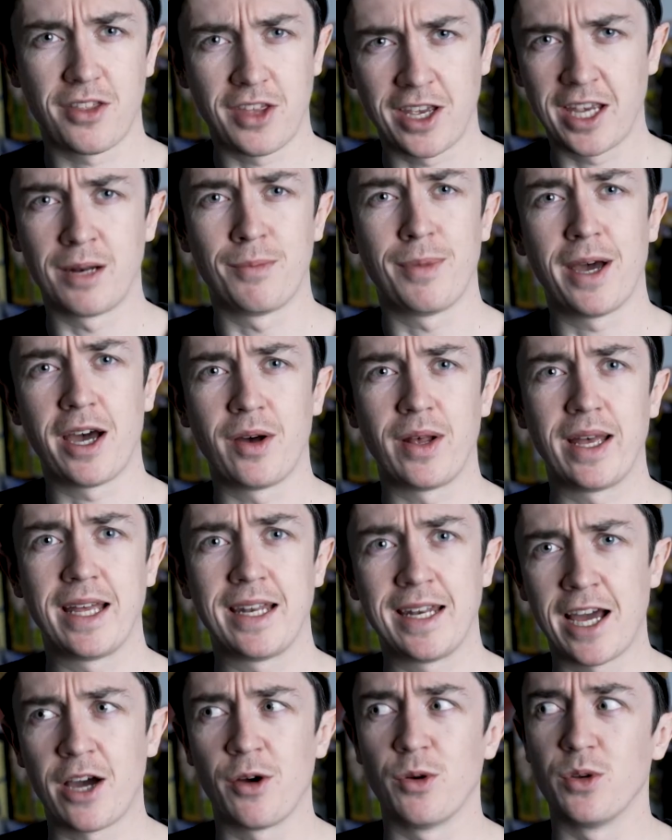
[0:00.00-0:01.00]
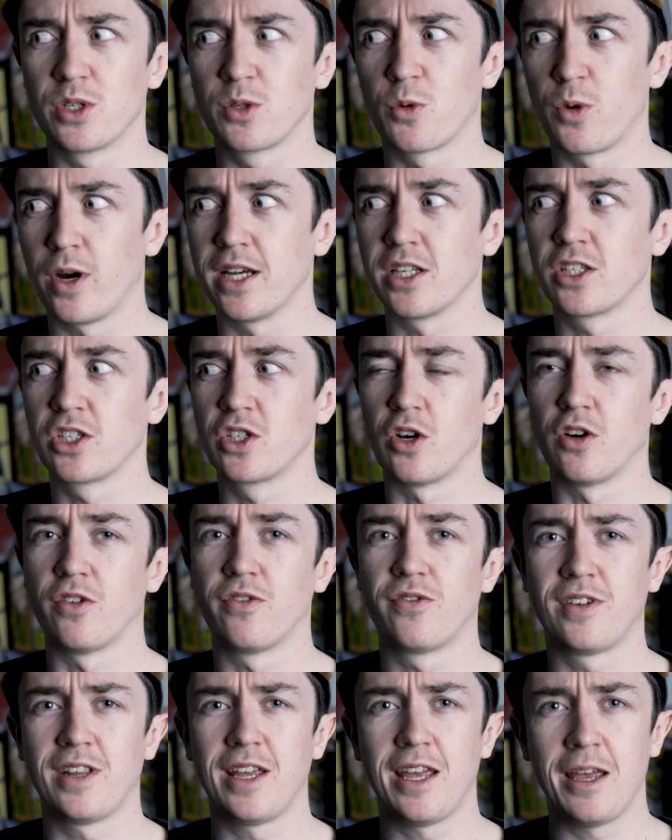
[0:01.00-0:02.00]
thinking about it now, it was quite a
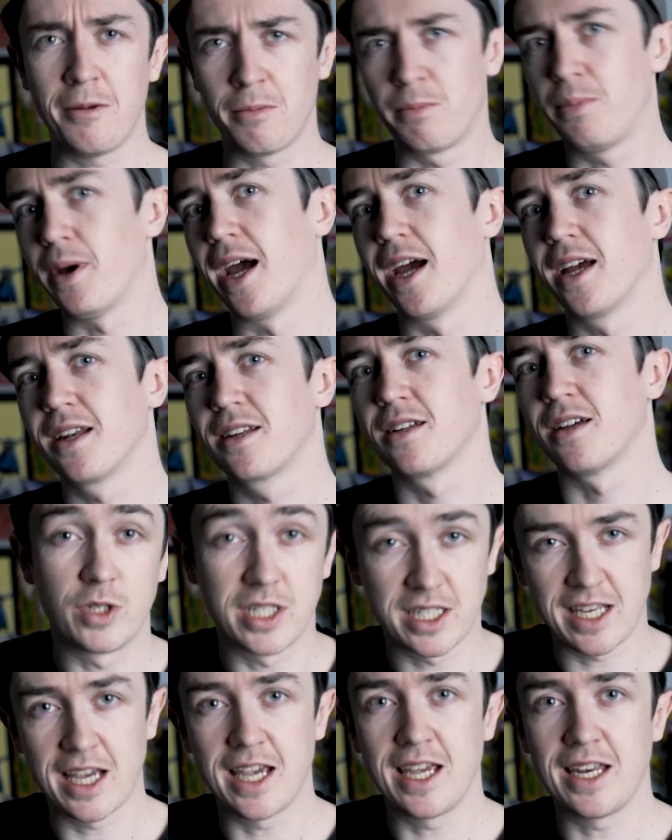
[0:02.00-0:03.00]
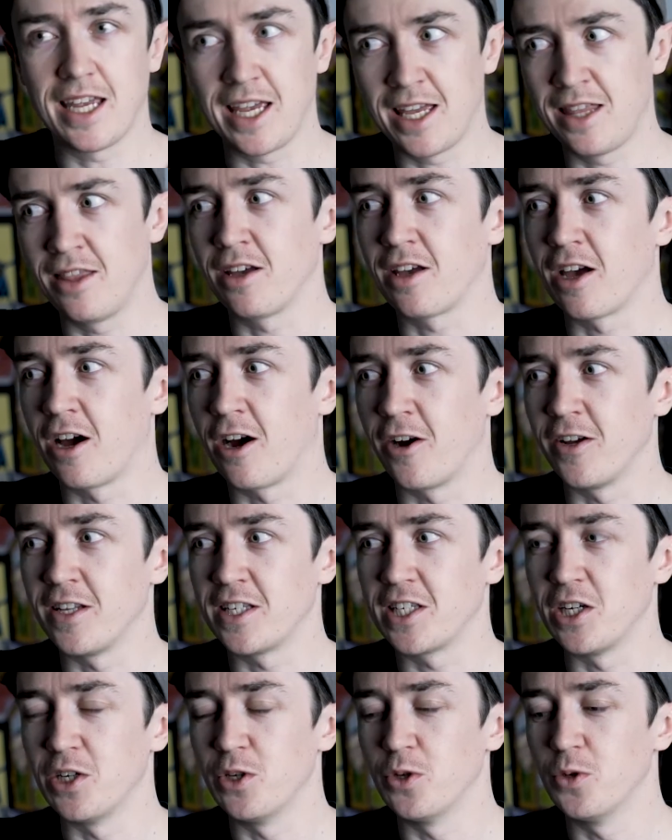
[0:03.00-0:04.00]
soft impact. We stayed in the car
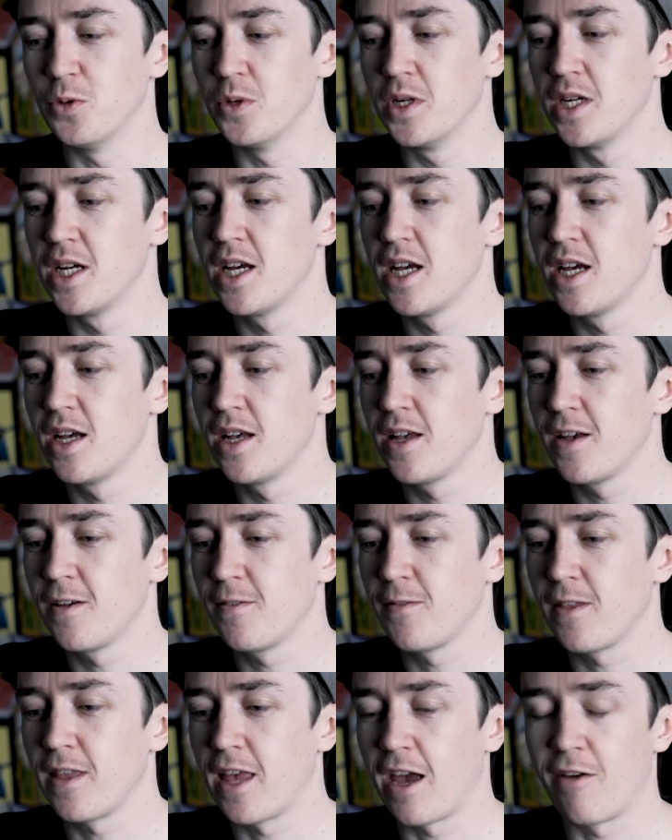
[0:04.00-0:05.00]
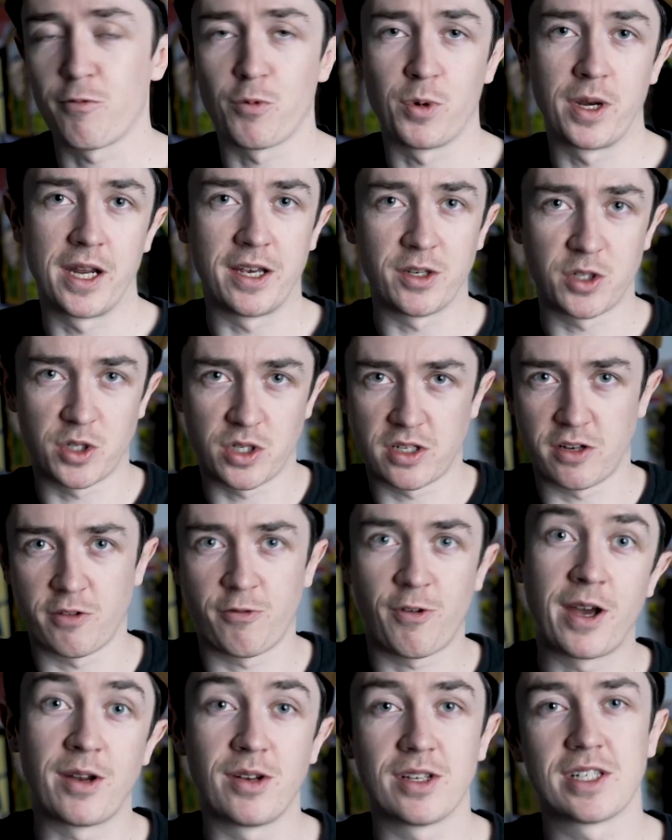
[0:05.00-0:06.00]
until everyone else
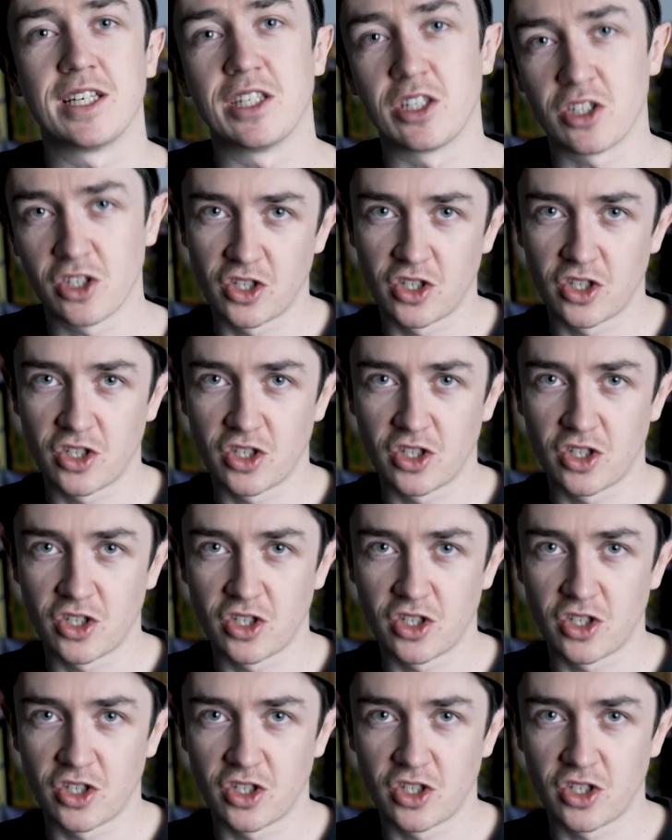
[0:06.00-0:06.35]
around us had